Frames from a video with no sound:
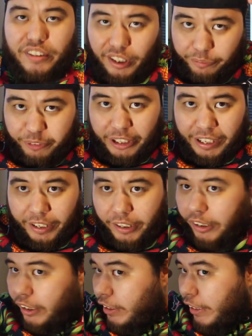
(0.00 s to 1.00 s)
Different hat
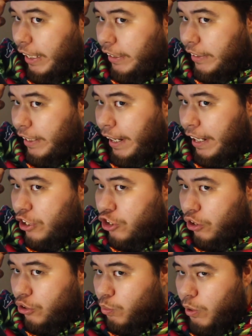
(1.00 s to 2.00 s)
on, got the
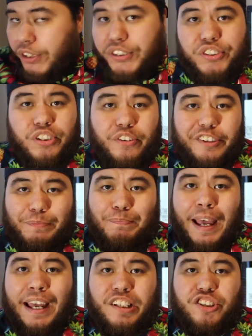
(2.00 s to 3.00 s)
Astros World Series
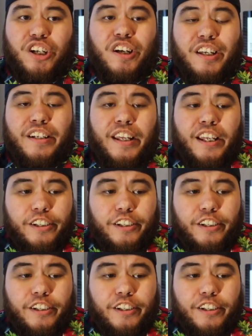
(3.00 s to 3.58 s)
patch on.